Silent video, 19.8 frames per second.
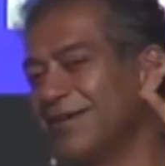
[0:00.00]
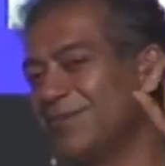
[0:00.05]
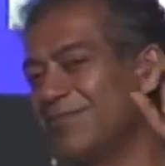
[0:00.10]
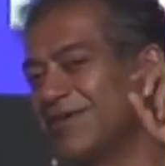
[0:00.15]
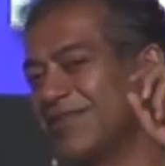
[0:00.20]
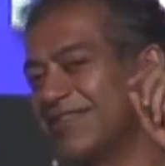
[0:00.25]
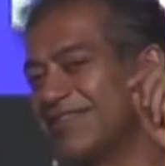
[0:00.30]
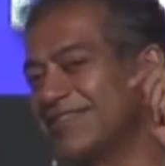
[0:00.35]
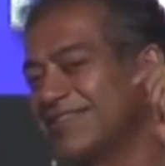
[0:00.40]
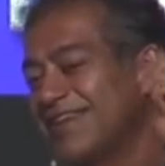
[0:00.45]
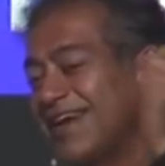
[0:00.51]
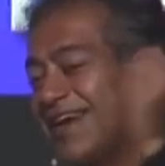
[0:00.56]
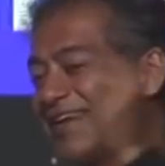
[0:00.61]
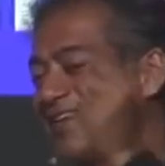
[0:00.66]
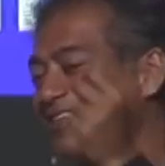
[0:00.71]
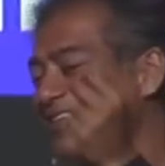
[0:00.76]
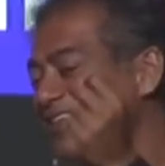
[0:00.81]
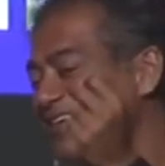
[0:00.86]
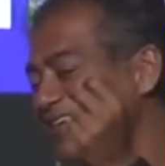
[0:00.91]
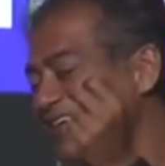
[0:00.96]
But the
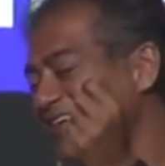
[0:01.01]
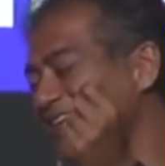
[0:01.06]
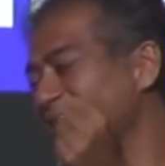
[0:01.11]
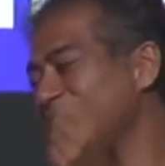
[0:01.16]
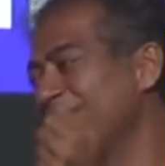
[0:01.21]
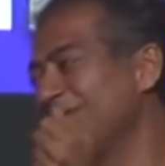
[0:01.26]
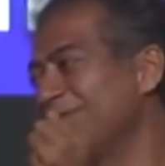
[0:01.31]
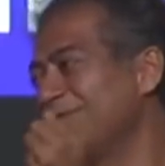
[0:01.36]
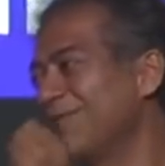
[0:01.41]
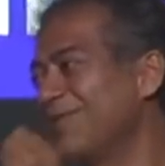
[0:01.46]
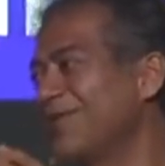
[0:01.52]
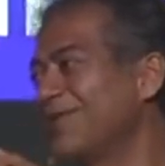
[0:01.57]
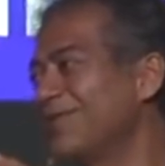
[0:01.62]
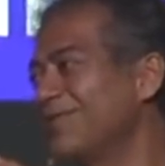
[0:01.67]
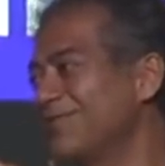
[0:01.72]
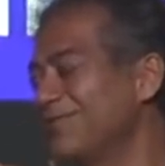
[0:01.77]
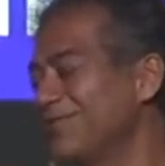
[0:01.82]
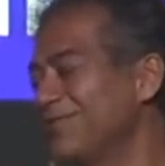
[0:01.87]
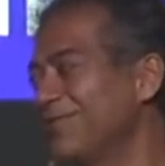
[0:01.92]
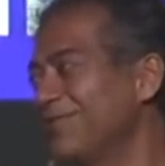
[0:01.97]
sad thing is the minority
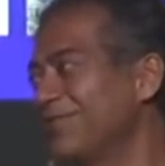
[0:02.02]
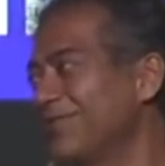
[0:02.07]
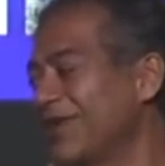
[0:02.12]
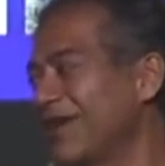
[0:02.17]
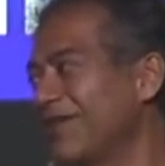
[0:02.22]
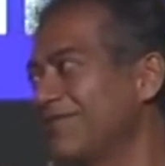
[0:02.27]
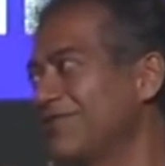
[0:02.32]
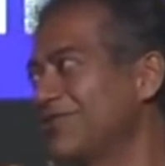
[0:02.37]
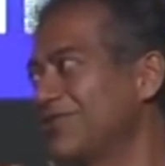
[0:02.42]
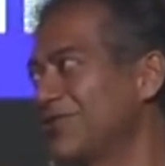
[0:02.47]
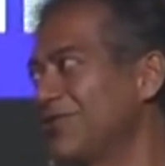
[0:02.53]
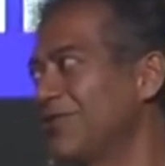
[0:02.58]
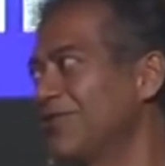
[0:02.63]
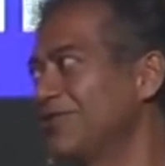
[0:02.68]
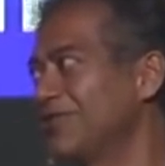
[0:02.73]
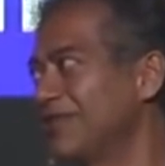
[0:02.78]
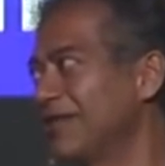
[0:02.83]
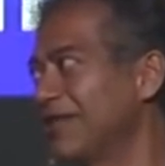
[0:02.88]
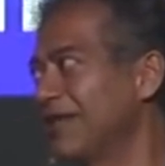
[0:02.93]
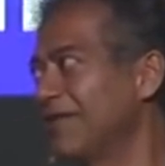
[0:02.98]
rule kind of
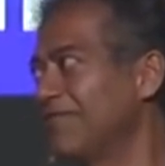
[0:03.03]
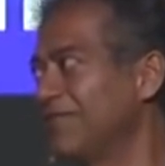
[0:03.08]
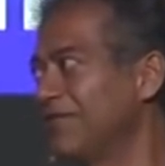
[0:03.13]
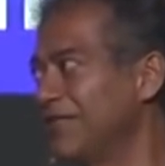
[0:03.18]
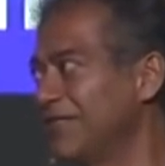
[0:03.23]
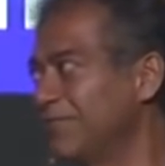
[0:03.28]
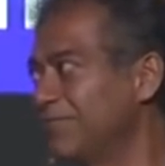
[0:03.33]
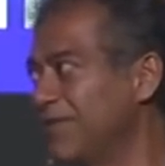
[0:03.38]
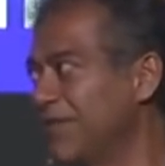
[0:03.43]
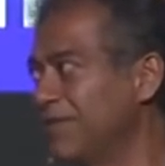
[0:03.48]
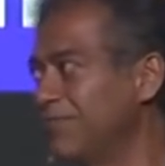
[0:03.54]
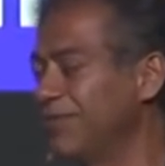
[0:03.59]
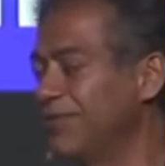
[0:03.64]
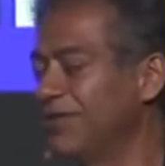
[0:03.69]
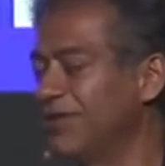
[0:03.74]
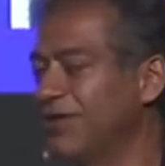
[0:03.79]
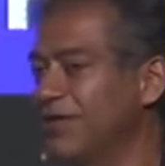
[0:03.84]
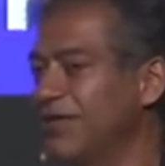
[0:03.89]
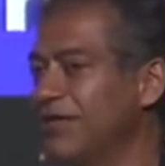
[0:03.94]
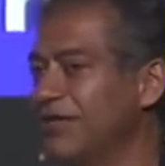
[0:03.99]
shows that if these people
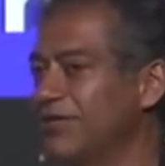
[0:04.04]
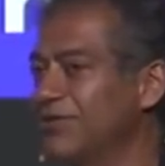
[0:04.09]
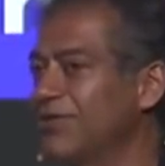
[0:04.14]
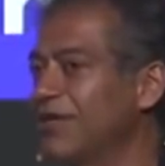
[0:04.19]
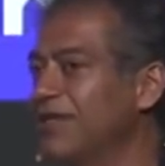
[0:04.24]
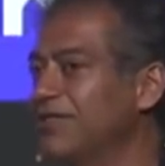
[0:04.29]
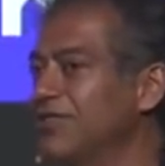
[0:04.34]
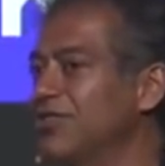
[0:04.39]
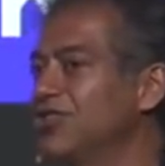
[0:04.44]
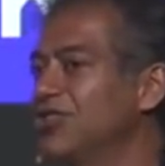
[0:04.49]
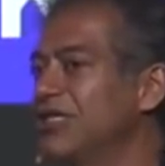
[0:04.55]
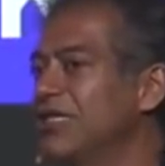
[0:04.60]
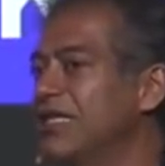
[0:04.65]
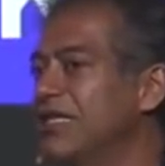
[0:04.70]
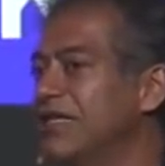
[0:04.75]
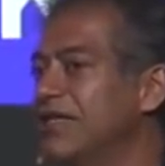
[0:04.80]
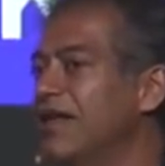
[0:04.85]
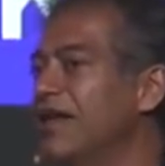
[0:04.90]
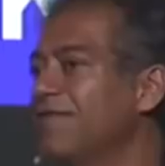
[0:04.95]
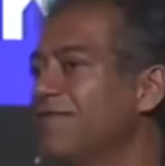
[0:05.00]
are intransigent
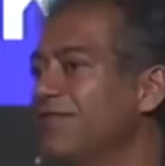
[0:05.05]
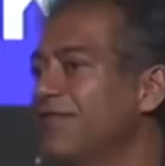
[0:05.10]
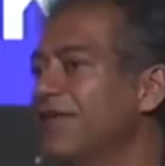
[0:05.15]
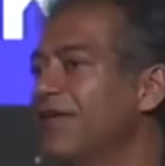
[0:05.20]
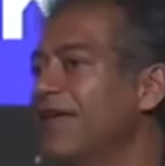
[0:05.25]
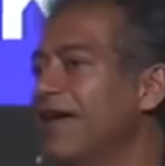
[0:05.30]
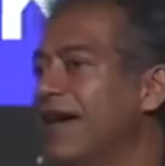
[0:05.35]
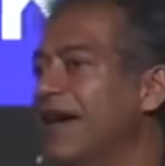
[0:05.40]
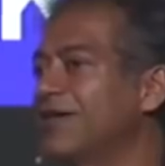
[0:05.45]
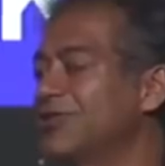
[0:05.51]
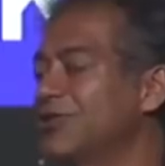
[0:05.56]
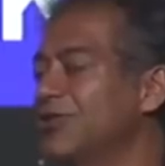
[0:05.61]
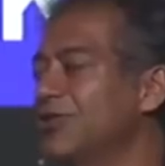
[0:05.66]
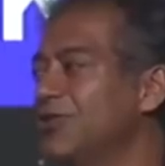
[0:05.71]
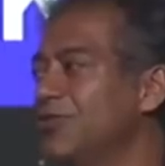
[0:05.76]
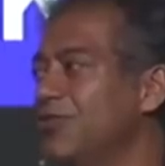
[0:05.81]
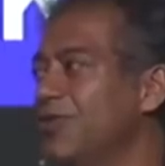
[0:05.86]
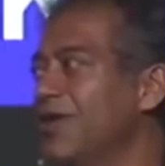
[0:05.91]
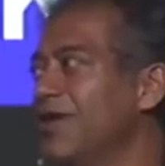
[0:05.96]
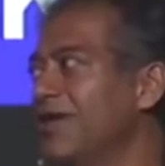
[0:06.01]
enough, they actually
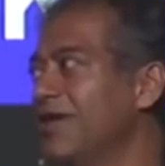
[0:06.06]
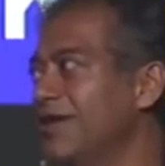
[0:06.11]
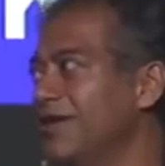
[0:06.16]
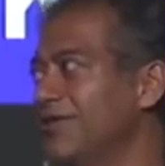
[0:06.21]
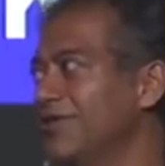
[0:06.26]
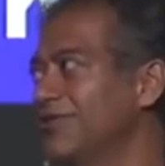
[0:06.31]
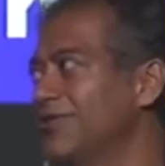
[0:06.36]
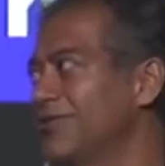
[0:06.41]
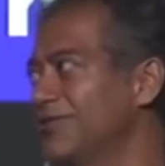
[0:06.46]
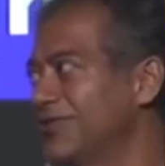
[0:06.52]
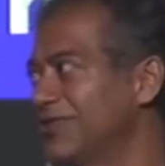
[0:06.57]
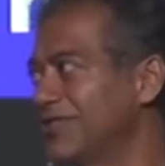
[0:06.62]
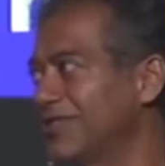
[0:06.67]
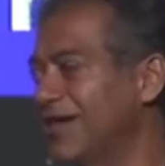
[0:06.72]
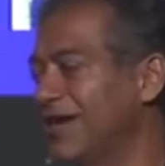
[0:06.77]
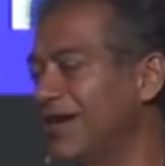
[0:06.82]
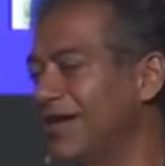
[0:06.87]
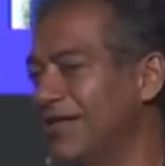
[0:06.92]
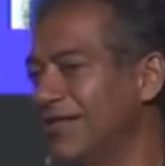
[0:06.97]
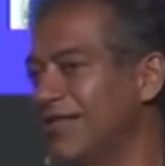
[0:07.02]
run and control
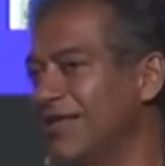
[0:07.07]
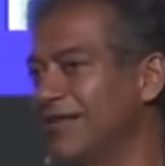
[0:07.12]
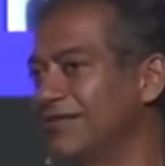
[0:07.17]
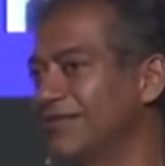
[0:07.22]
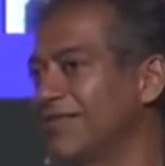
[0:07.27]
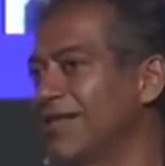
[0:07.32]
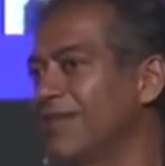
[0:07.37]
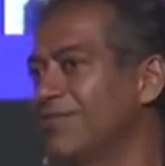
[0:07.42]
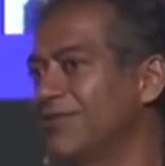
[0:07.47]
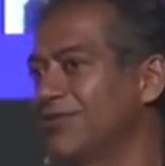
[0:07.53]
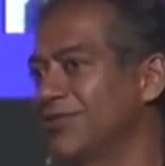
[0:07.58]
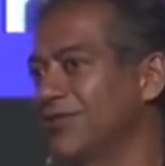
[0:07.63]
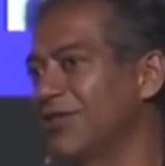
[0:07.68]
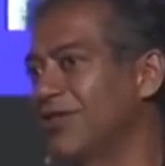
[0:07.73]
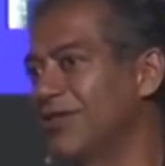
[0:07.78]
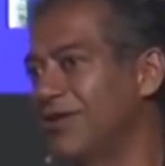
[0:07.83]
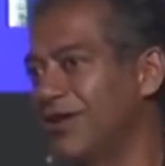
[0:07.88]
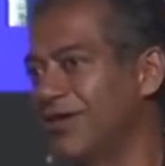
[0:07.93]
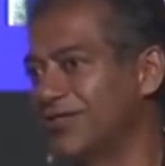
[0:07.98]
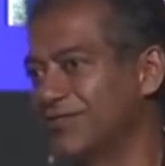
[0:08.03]
society. They establish the
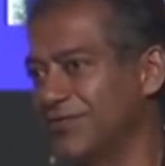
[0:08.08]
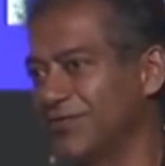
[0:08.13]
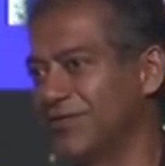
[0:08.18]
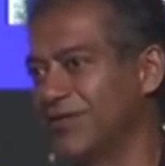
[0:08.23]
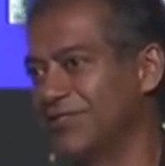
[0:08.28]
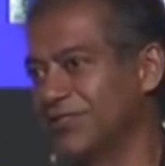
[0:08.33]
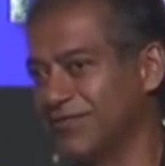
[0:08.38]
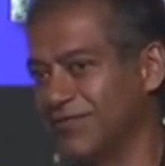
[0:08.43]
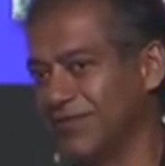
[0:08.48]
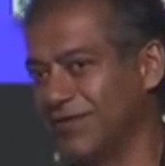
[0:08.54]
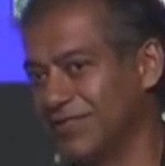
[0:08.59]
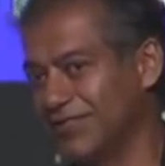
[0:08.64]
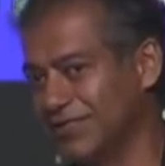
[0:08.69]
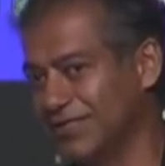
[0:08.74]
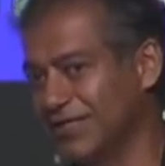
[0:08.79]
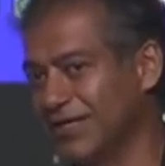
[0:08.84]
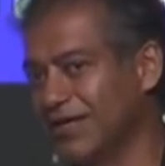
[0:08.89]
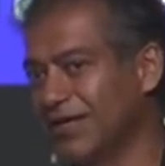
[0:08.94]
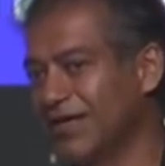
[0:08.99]
laws for the rest of us.